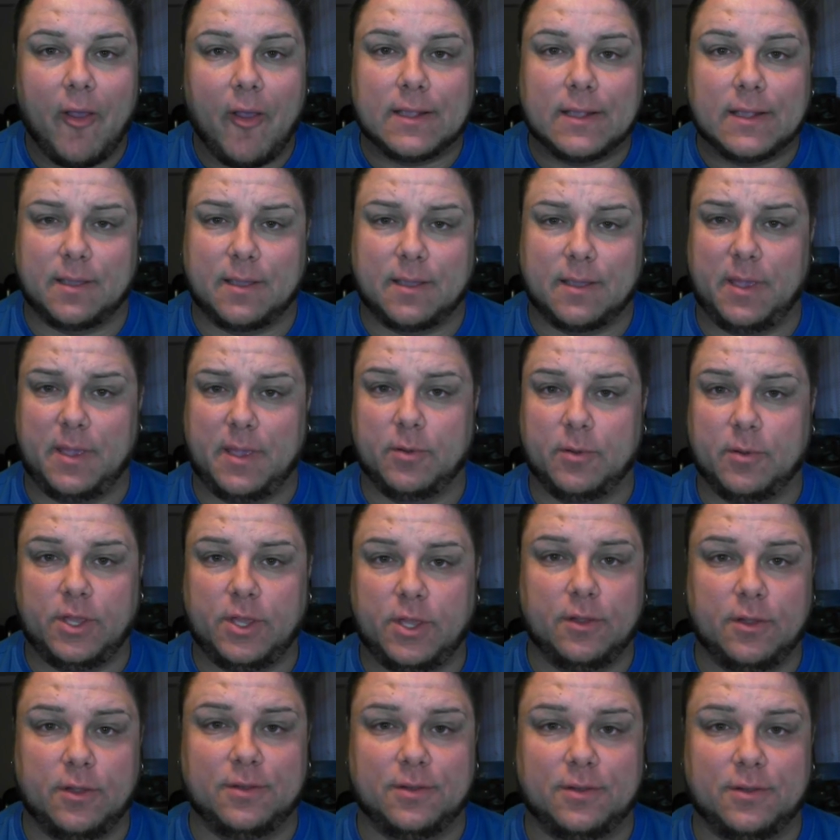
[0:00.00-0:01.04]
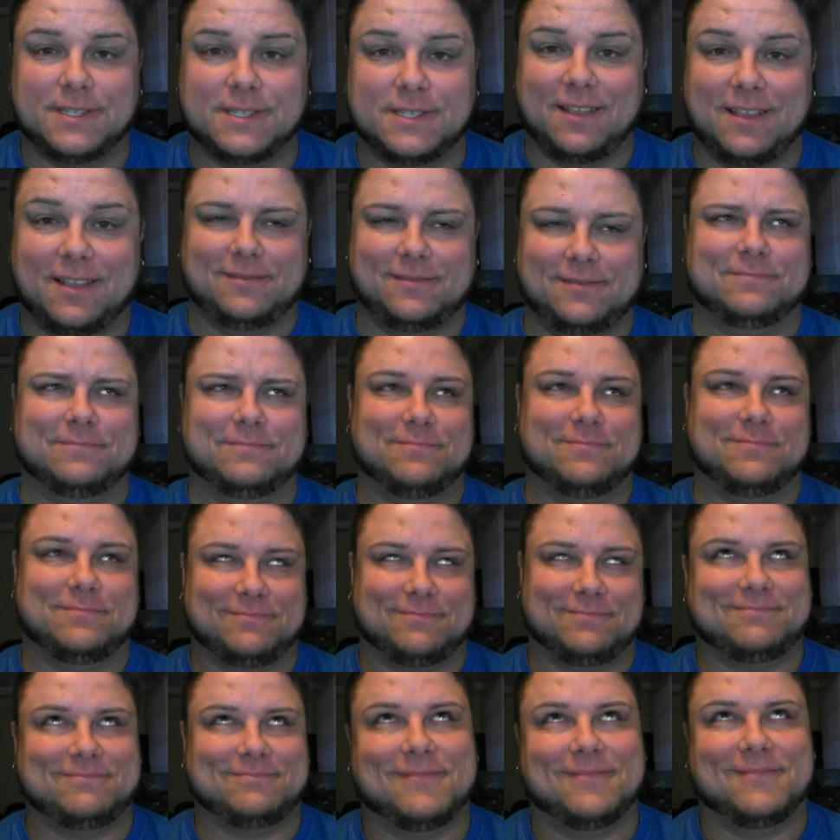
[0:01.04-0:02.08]
Some people use
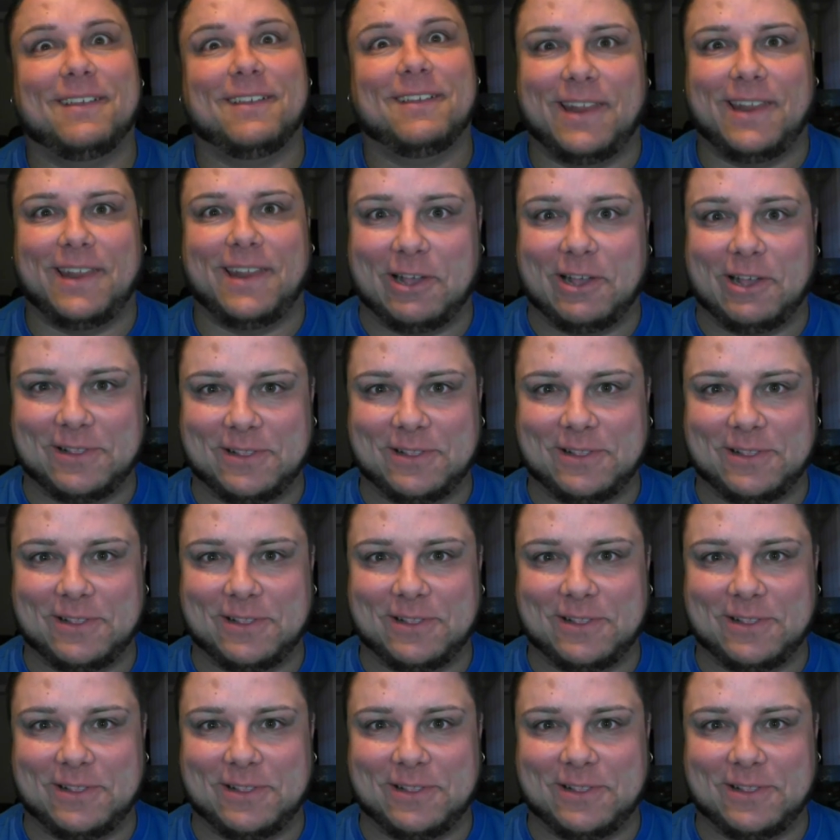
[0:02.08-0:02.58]
nail